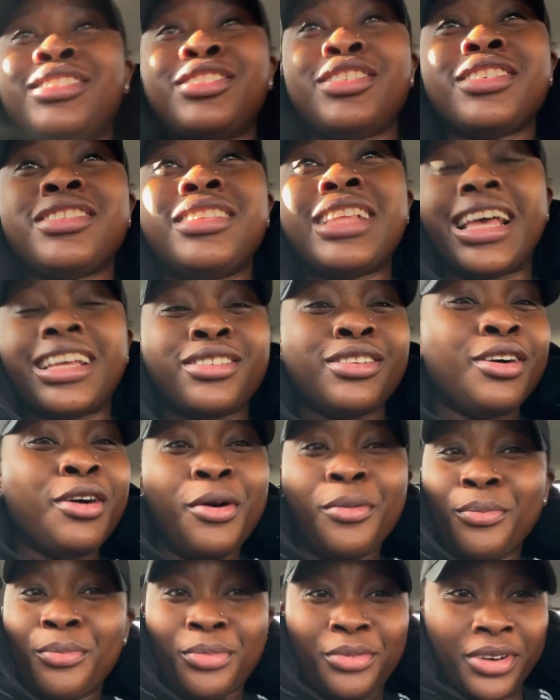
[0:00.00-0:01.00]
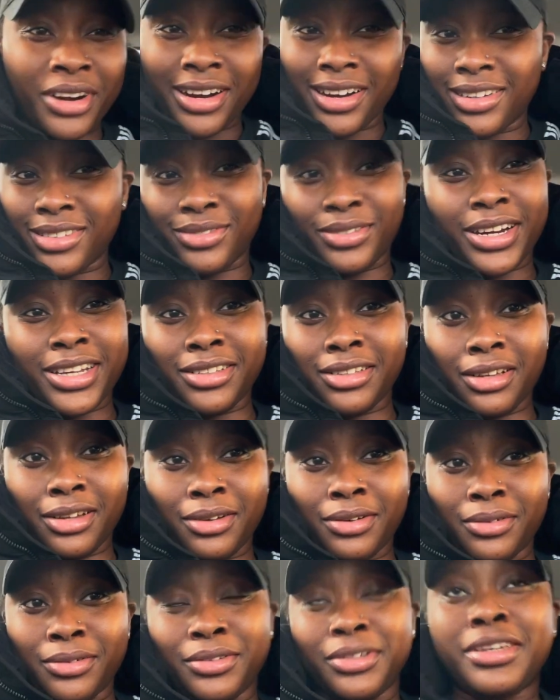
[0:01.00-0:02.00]
just like not on brand right
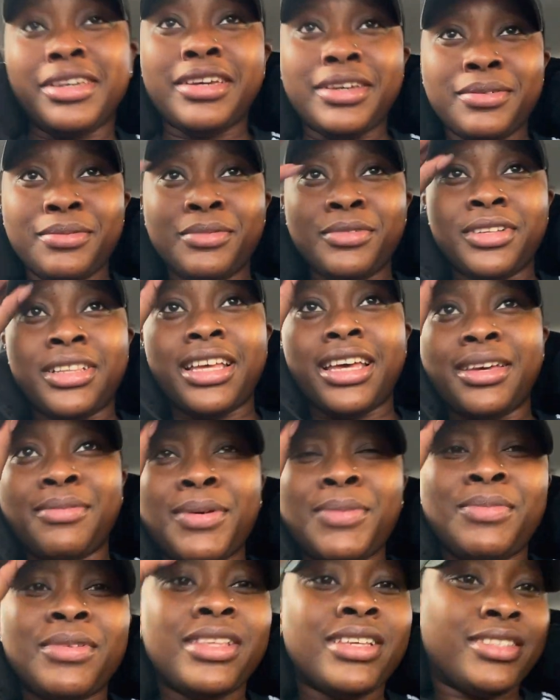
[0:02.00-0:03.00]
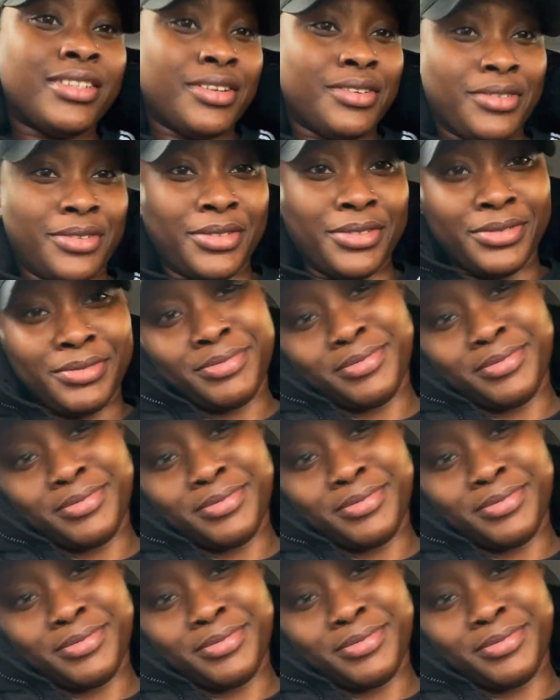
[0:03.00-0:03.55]
now. You get, well, like maybe later on.